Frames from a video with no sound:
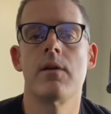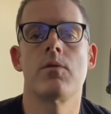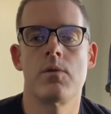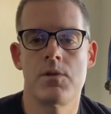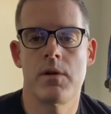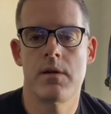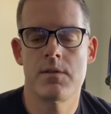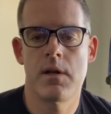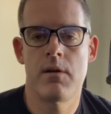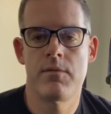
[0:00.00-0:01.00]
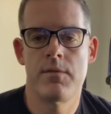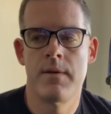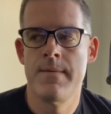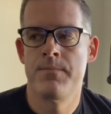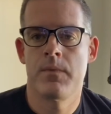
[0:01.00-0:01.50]
torture yourself,
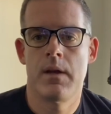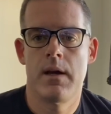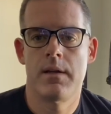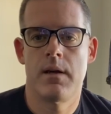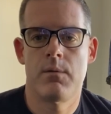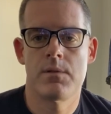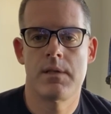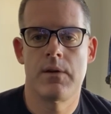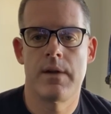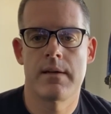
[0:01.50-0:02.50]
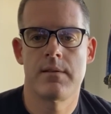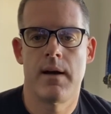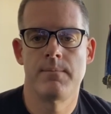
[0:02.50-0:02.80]
and we'll see you next time.